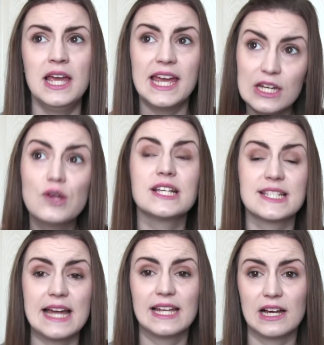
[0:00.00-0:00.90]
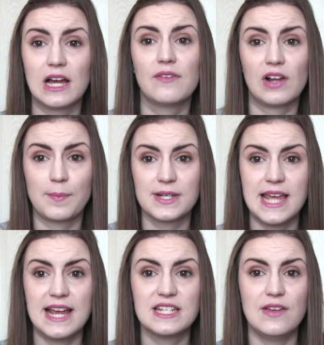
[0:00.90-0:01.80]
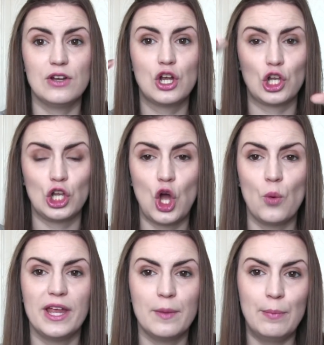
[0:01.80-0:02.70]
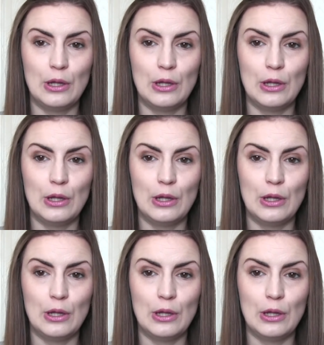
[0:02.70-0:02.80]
It looks exactly like kind of like a protective glowing